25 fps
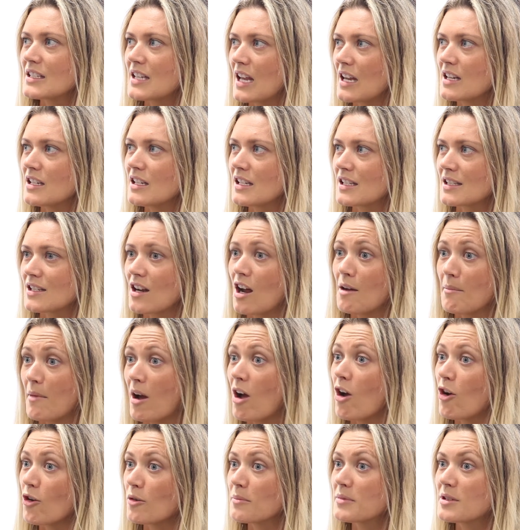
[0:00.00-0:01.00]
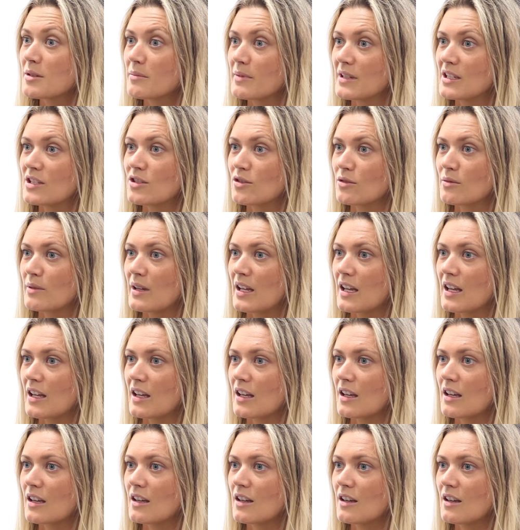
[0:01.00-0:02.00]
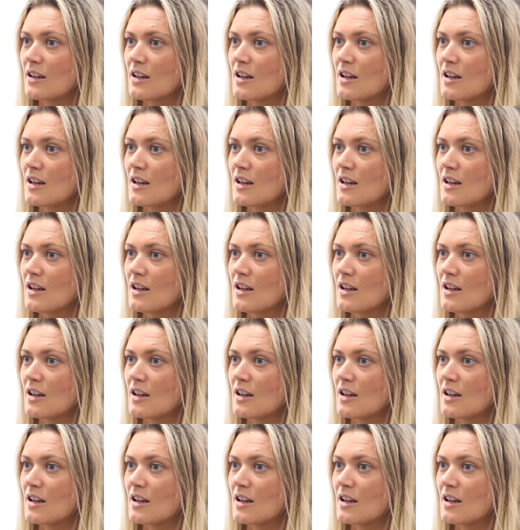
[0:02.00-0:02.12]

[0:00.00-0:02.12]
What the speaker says: 10 years' time, I hope to be doing